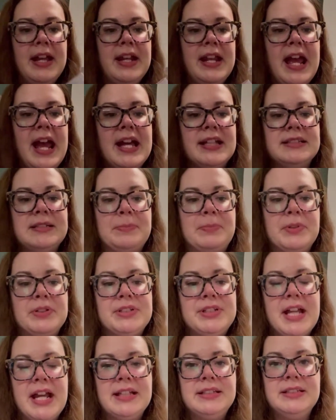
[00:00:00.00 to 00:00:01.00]
And it has a
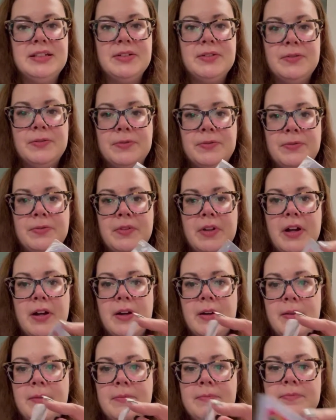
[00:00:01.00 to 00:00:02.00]
protective
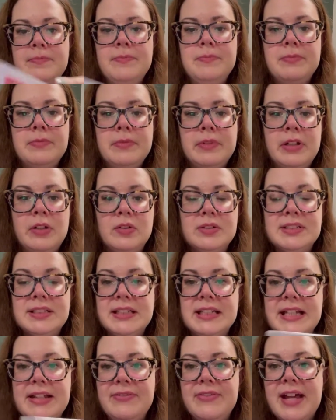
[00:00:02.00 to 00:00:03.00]
little
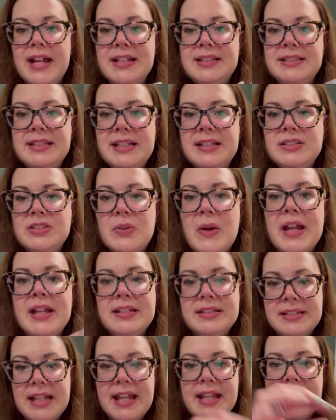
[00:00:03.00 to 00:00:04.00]
sleeve that it's in, so I
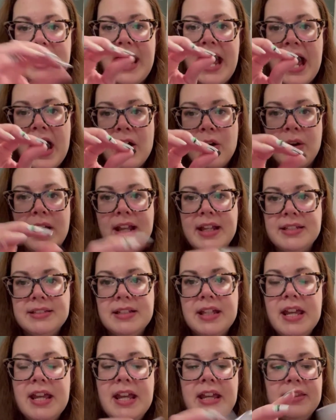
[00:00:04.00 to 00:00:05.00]
can take it out.
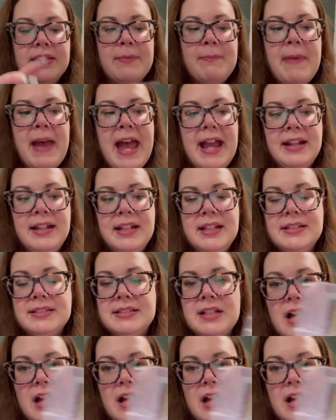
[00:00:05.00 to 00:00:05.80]
The magnet is